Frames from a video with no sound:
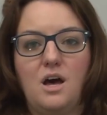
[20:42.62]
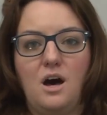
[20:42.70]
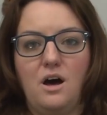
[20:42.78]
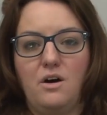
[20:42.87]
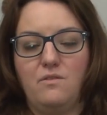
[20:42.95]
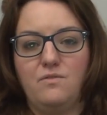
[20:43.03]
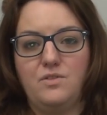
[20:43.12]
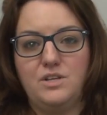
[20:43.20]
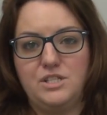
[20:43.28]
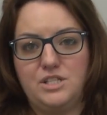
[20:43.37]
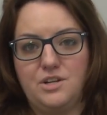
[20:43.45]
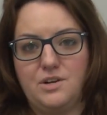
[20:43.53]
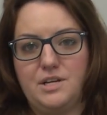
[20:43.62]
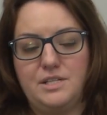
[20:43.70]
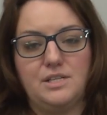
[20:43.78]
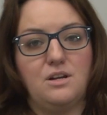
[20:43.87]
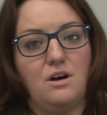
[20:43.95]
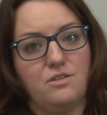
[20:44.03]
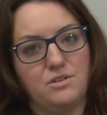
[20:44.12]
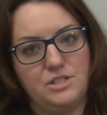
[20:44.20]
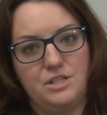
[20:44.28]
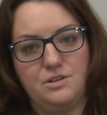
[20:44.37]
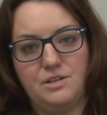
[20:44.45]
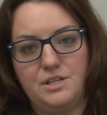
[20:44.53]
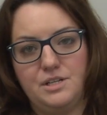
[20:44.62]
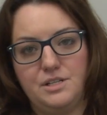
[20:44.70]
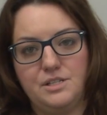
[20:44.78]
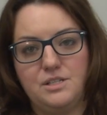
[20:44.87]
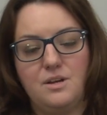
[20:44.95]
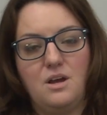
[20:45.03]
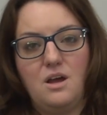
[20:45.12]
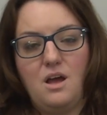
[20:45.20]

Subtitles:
of this series and other series.